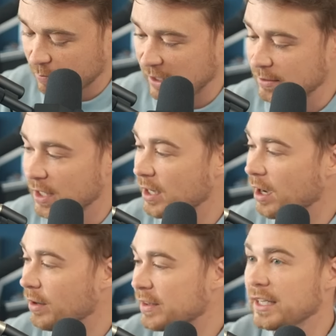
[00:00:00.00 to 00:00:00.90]
place I'm going to
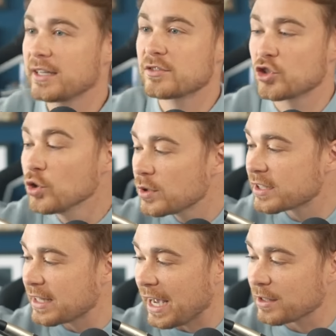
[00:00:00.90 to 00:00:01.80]
go, I think, is to the
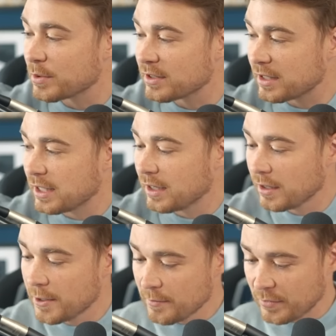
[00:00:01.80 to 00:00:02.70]
stats because I think
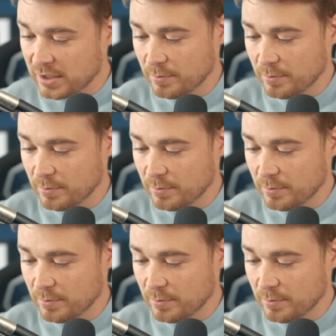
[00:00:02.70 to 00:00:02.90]
it's